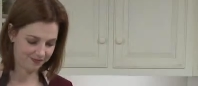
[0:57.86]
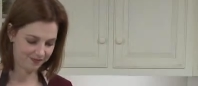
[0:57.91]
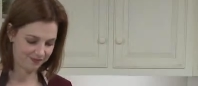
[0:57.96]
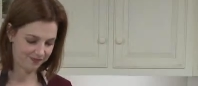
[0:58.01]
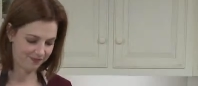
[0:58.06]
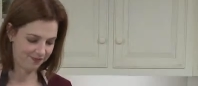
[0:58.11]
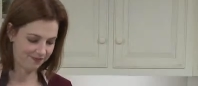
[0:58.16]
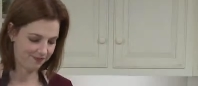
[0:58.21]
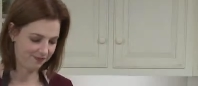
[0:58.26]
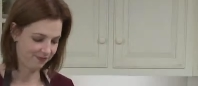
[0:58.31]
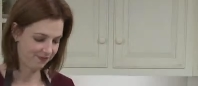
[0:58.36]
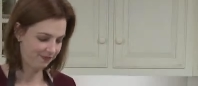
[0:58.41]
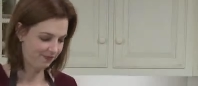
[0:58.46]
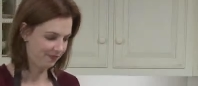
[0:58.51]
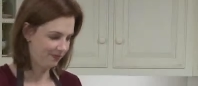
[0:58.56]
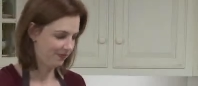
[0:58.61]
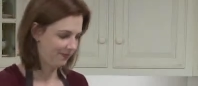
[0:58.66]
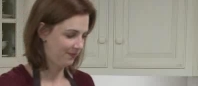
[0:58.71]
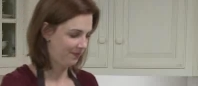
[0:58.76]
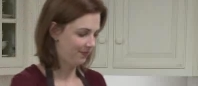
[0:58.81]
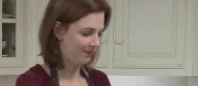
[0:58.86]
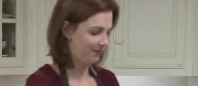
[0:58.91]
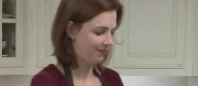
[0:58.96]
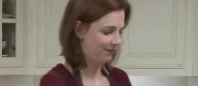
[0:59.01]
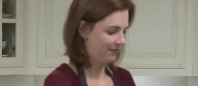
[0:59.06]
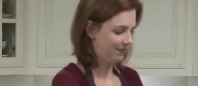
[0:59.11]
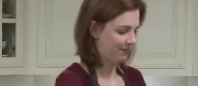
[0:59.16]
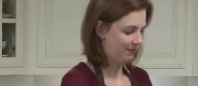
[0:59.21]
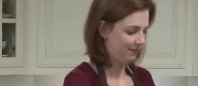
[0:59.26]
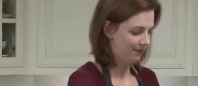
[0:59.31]

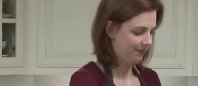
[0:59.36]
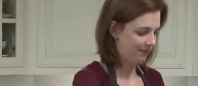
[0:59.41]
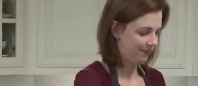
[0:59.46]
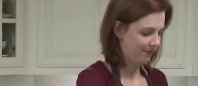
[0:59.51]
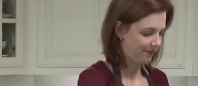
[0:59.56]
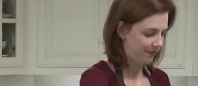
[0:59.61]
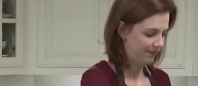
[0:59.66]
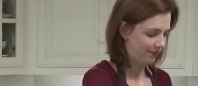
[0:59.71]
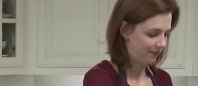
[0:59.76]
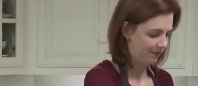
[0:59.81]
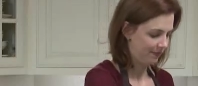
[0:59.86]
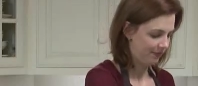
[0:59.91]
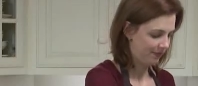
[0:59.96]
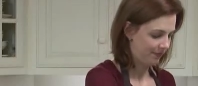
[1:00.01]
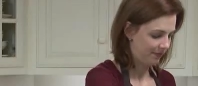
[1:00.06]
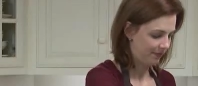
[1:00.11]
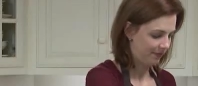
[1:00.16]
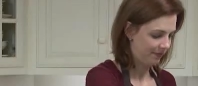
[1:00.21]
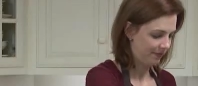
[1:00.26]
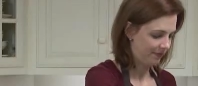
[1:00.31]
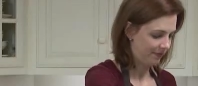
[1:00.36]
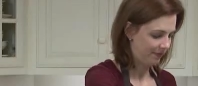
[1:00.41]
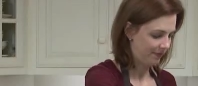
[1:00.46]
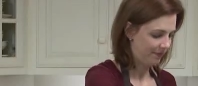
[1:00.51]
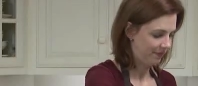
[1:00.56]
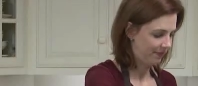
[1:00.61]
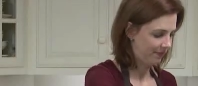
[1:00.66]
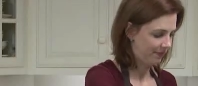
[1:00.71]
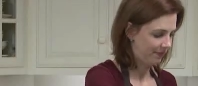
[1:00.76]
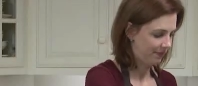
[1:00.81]

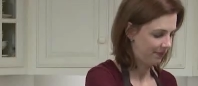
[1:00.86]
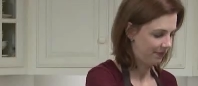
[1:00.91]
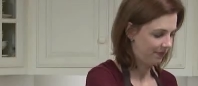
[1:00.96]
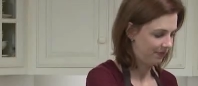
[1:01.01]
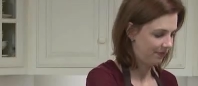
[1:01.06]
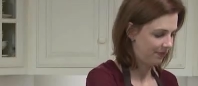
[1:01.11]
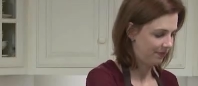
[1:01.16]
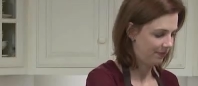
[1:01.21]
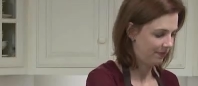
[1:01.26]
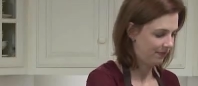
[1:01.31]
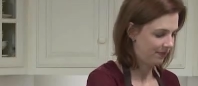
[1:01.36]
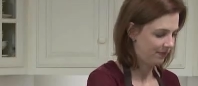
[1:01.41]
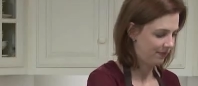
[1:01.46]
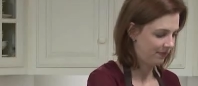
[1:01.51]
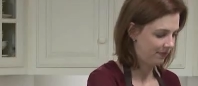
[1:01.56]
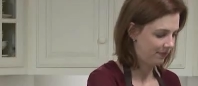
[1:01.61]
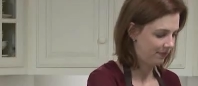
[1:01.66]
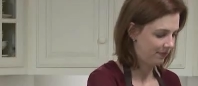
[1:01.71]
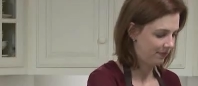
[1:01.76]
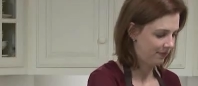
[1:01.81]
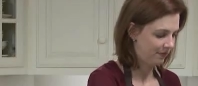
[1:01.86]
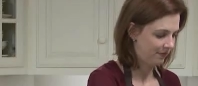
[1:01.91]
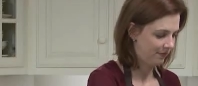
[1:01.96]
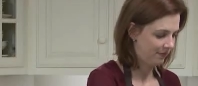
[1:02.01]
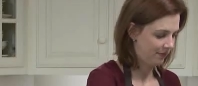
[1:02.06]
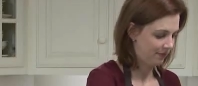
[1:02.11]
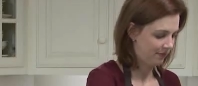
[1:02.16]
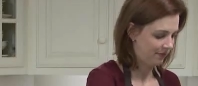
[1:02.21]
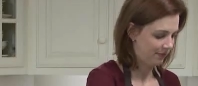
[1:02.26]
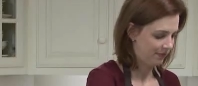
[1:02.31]

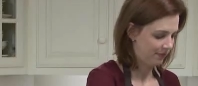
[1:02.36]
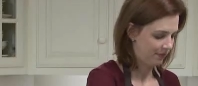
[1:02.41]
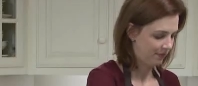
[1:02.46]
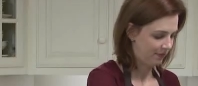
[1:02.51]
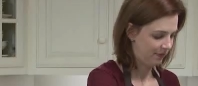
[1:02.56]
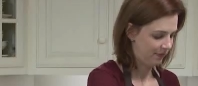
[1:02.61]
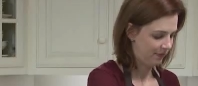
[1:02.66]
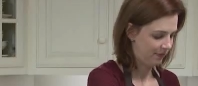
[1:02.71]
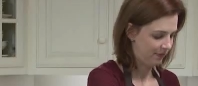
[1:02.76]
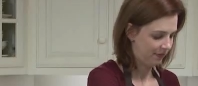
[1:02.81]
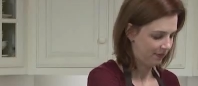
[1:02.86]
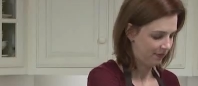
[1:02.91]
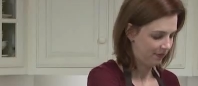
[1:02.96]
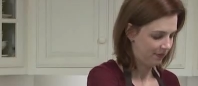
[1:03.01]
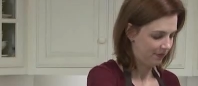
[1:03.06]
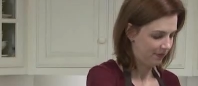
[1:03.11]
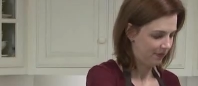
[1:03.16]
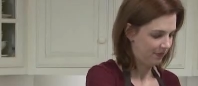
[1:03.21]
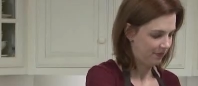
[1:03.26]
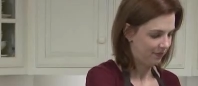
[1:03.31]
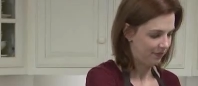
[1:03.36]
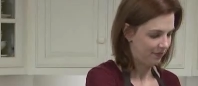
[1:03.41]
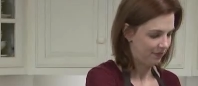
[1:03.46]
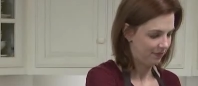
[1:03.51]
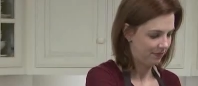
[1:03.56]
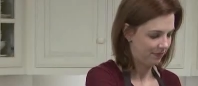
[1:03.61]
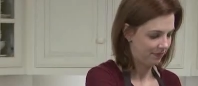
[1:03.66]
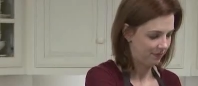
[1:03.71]
No one is speaking in this clip.